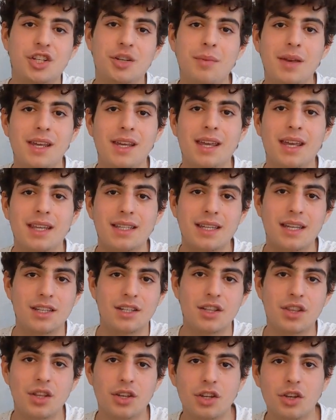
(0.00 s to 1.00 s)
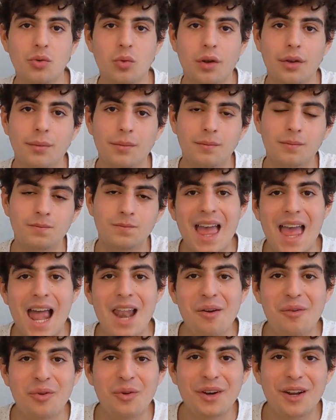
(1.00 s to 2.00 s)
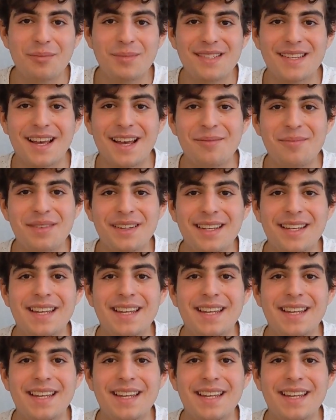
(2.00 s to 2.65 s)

to make it into the new one. Hello everyone, I'm Sam.